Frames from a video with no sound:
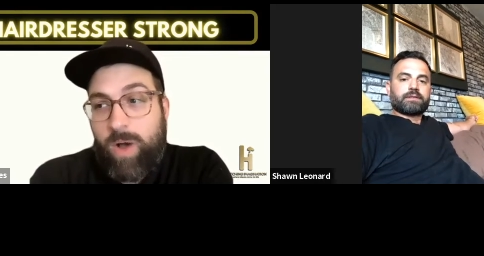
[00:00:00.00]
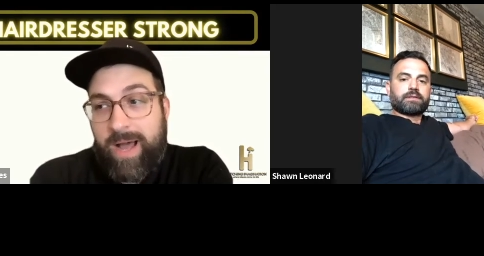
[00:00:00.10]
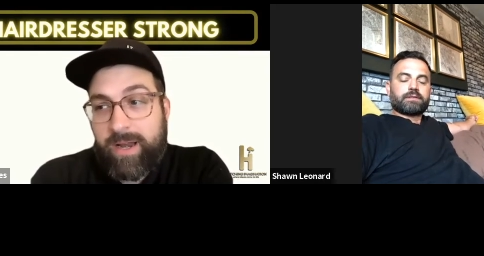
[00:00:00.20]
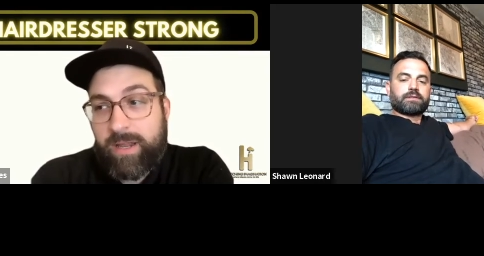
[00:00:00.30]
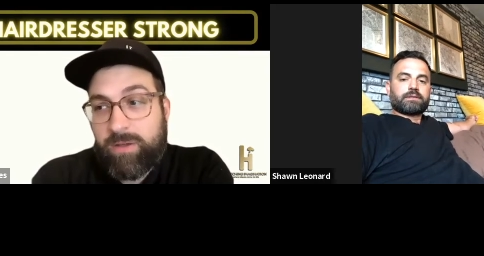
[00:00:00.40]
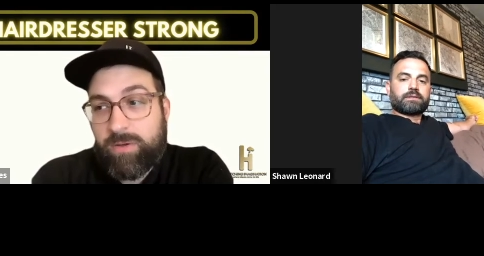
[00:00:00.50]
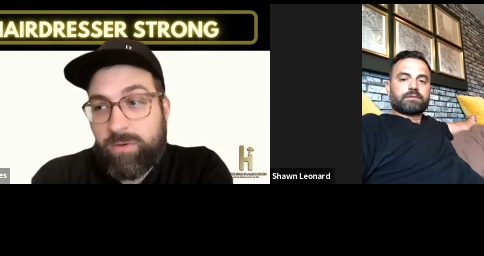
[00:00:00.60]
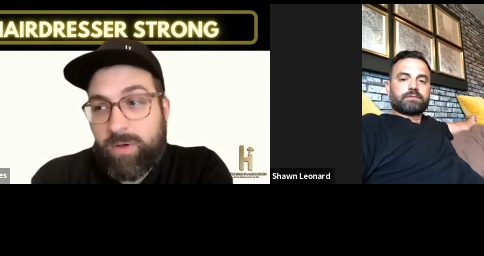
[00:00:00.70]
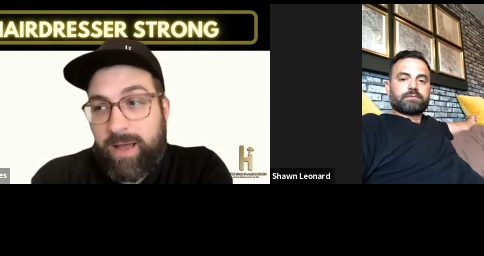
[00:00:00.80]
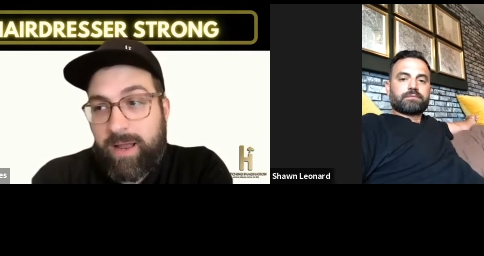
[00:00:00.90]
Speaker 1: how do
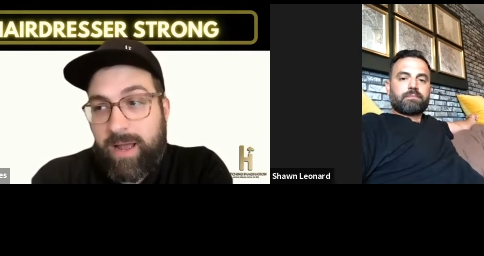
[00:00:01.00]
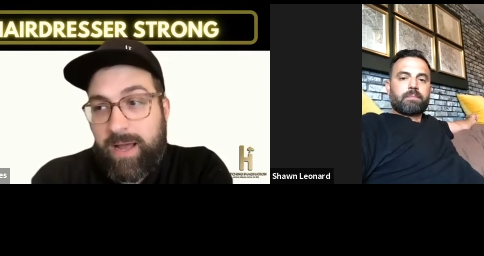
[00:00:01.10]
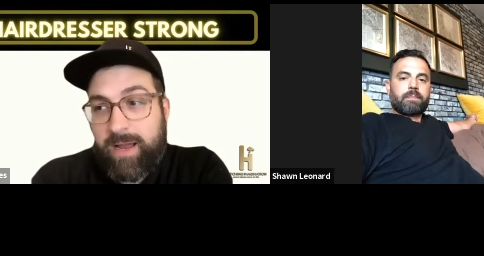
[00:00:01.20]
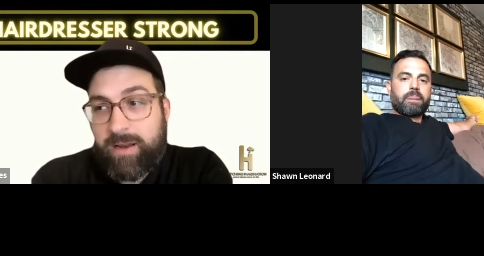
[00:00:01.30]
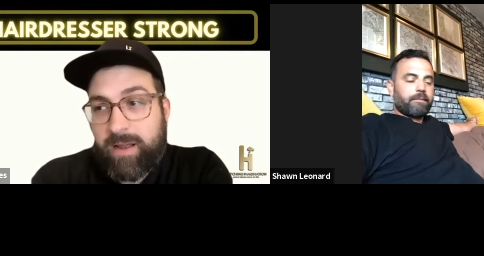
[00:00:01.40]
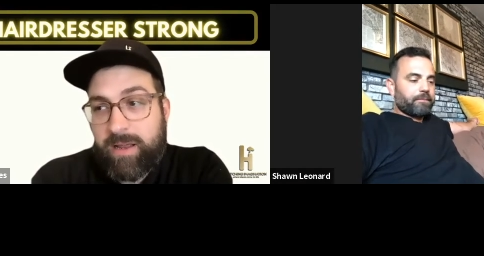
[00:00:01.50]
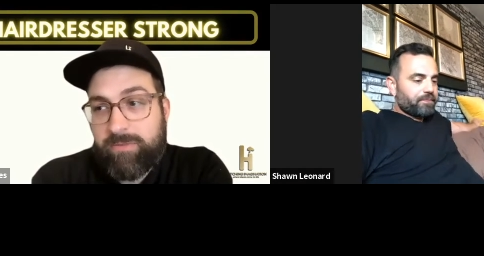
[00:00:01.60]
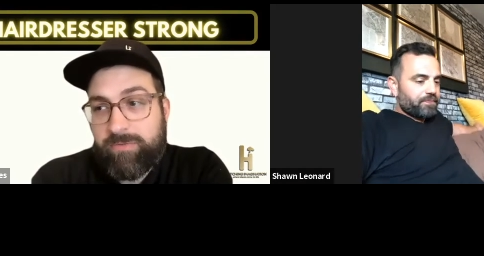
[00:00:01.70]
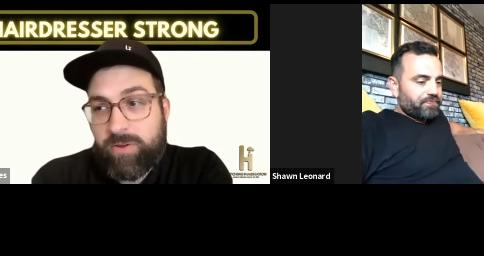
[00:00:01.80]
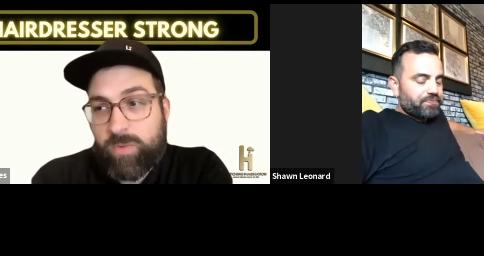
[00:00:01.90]
you how how
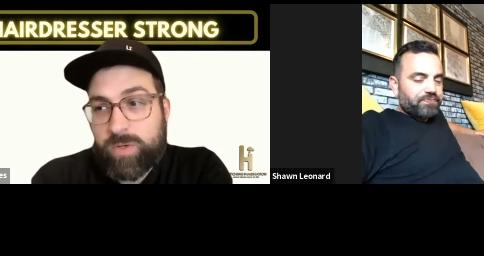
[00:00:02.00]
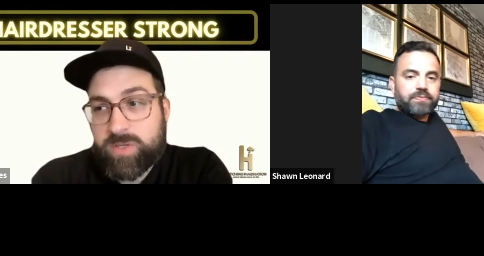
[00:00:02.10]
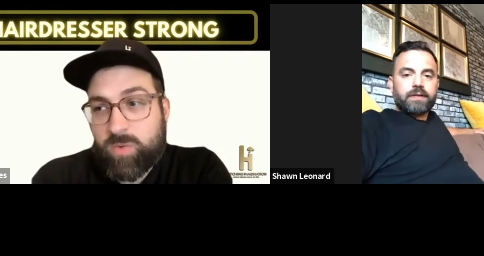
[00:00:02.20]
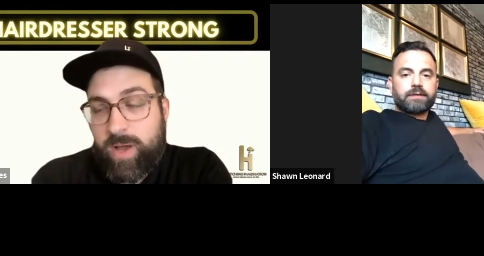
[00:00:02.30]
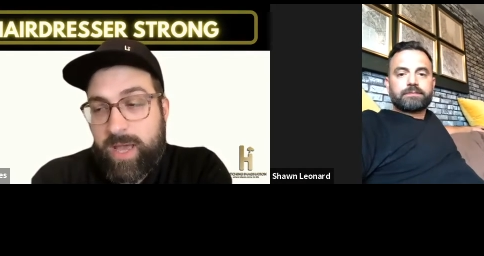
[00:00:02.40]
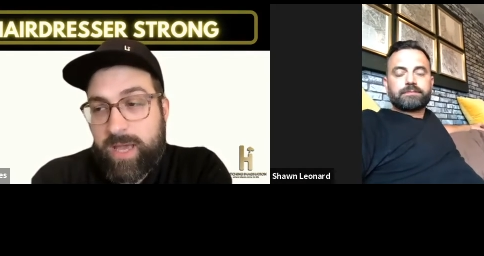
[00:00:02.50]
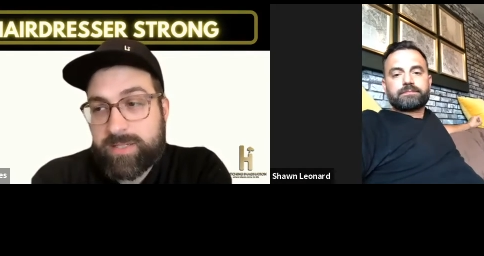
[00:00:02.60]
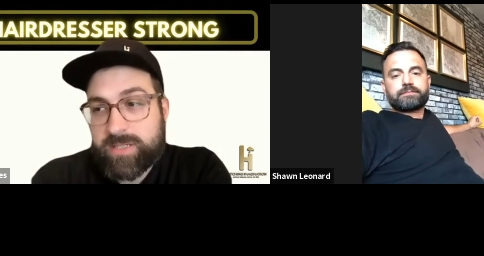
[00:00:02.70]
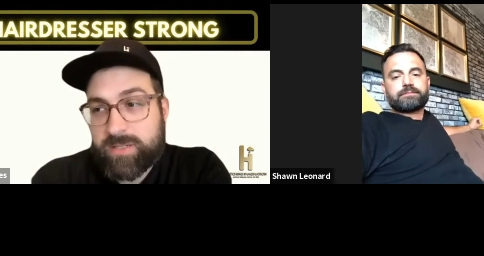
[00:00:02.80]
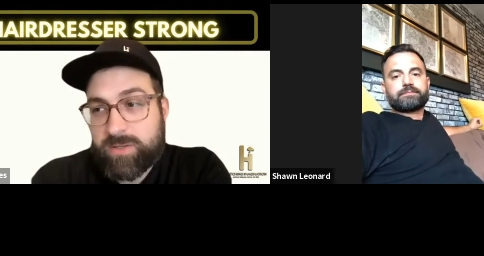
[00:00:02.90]
if there was a
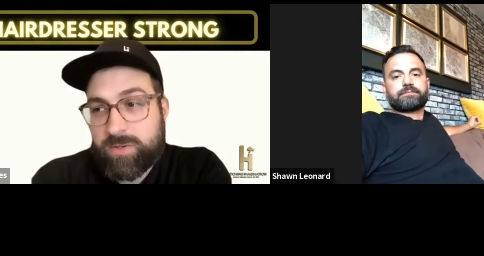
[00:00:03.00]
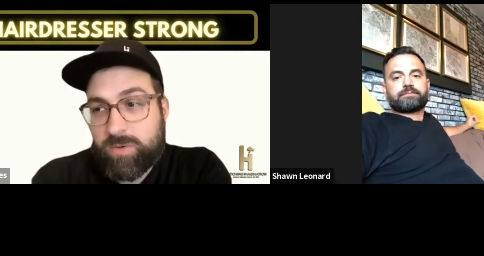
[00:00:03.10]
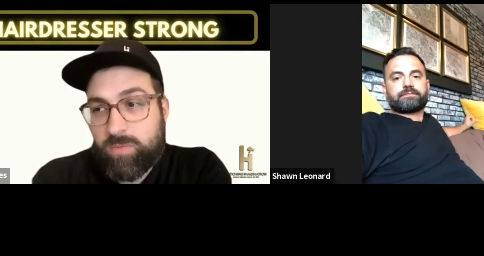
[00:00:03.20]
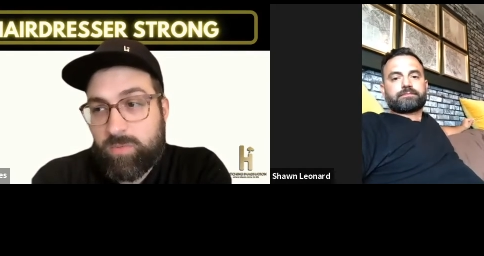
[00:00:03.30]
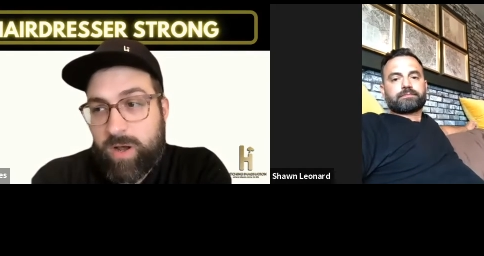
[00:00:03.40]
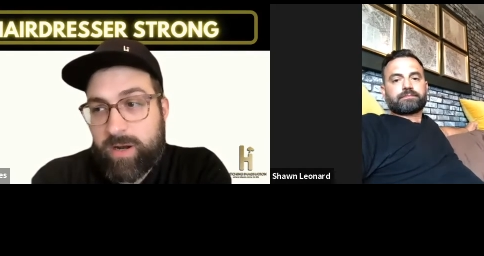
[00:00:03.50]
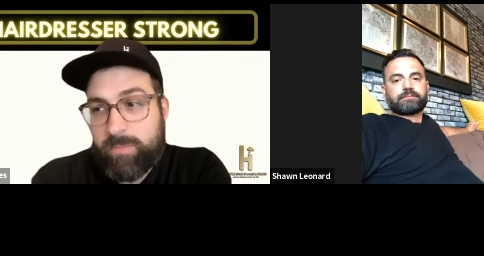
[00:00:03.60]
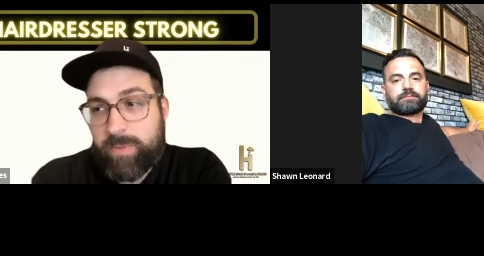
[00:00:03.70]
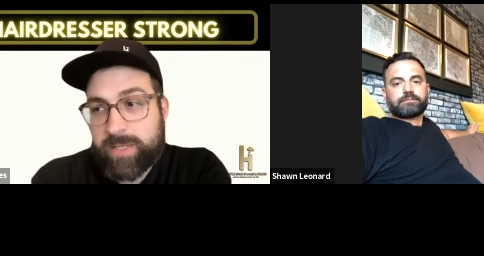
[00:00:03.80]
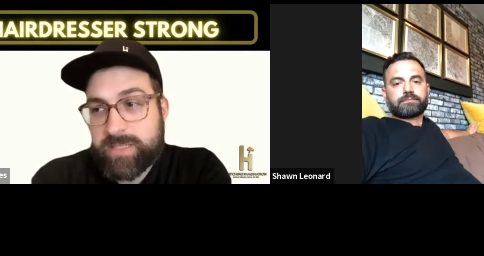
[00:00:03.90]
way to run a
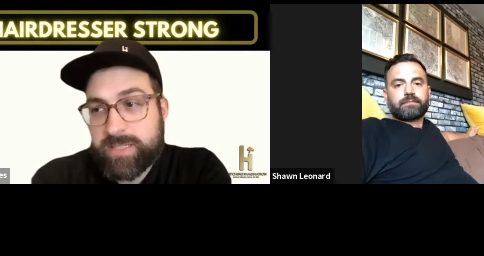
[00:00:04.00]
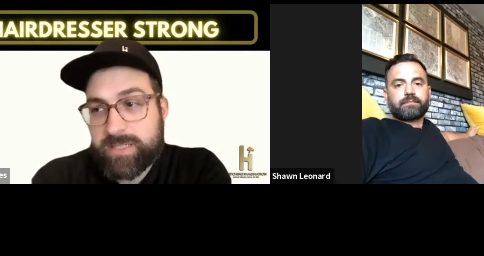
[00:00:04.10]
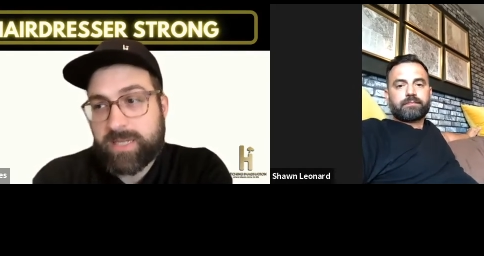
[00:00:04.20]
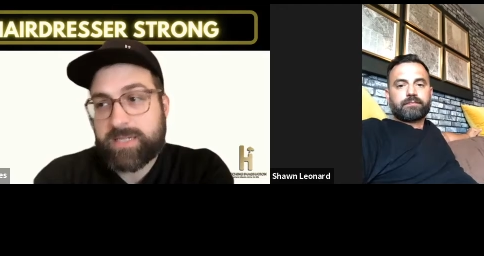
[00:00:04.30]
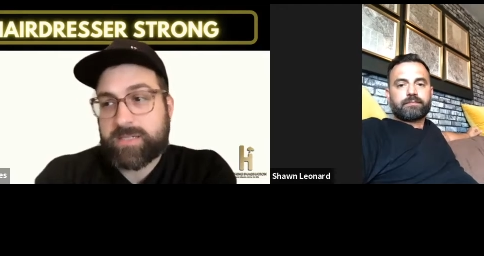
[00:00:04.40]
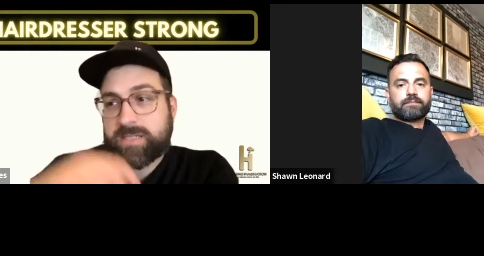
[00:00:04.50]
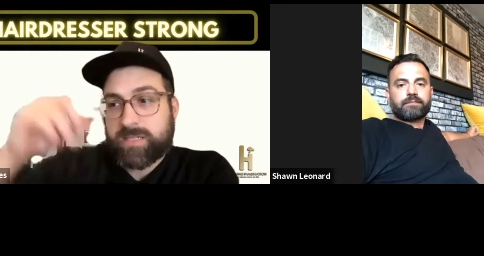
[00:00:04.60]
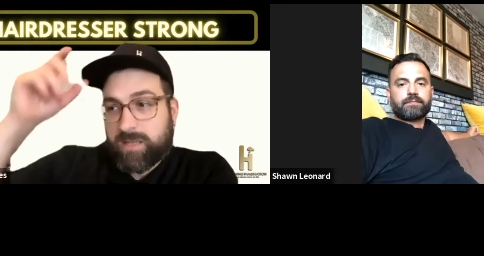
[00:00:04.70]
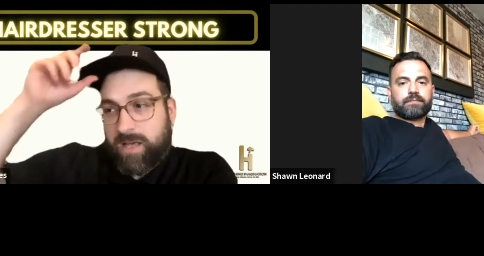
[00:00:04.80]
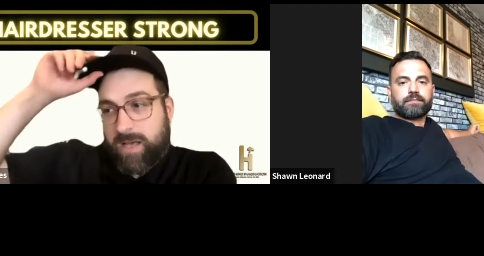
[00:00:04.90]
business as a
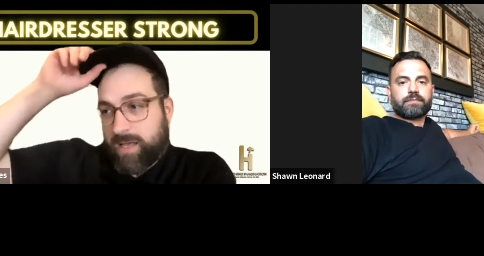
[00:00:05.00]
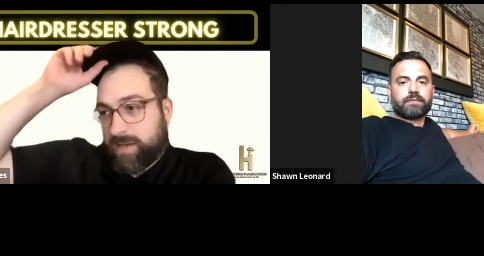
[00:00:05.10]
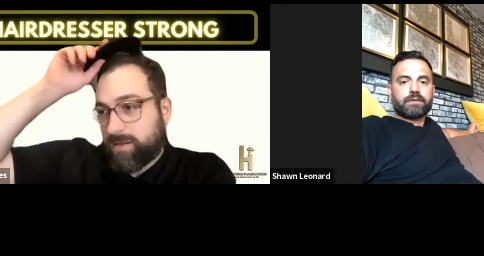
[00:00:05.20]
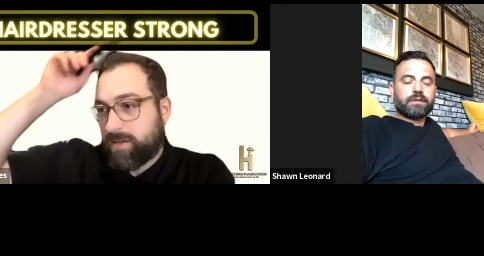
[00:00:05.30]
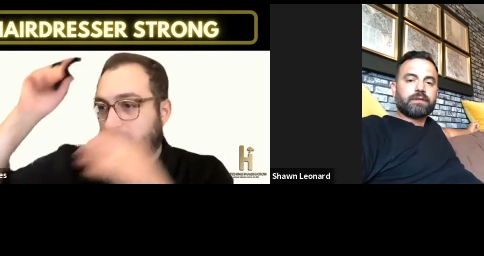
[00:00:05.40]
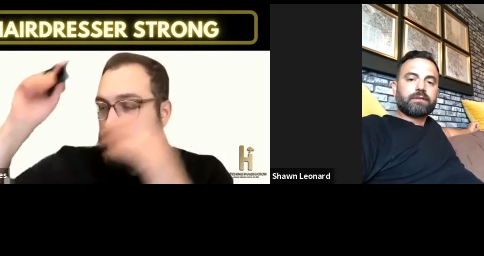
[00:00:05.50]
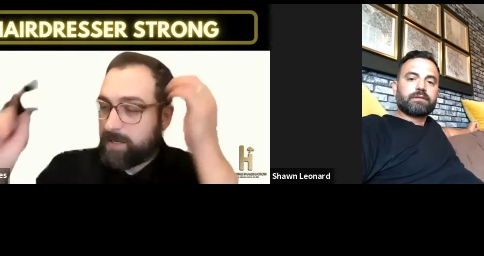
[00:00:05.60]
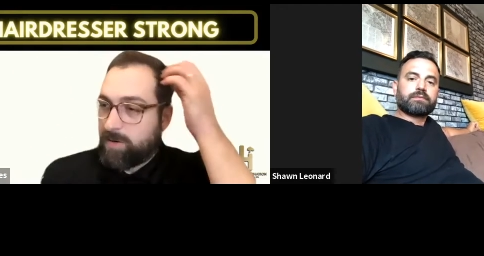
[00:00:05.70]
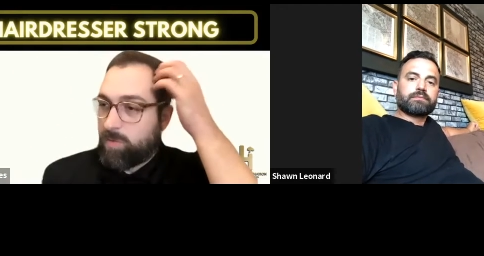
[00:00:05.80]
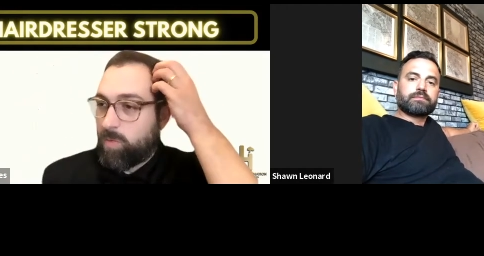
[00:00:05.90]
salon?
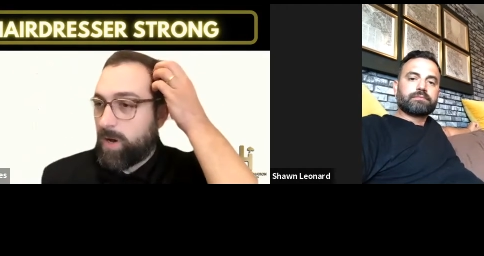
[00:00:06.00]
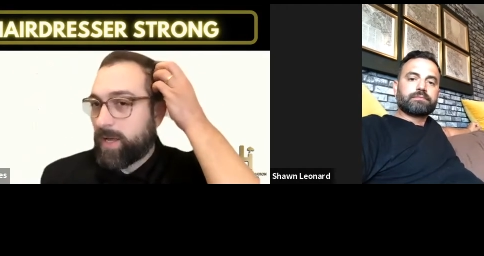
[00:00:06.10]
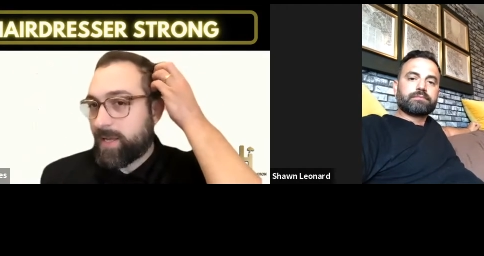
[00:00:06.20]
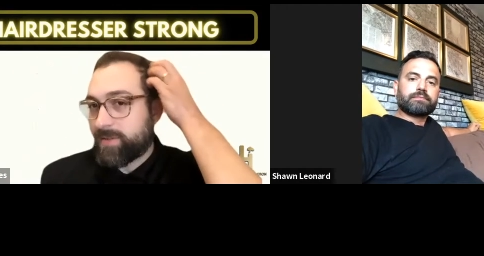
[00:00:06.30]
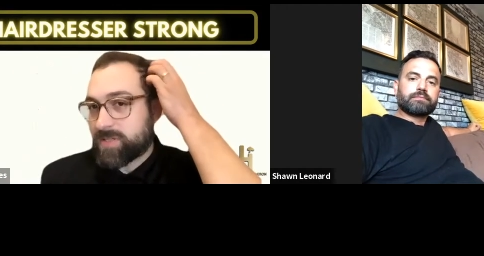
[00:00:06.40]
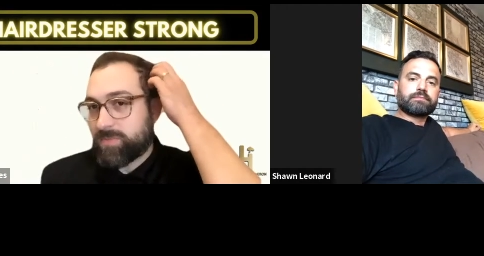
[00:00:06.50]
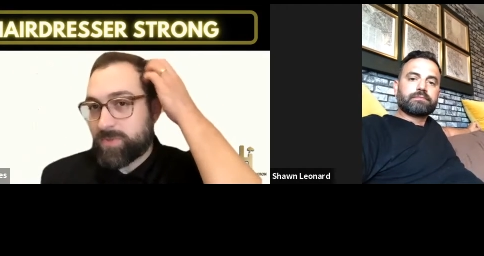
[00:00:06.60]
You know what? If someone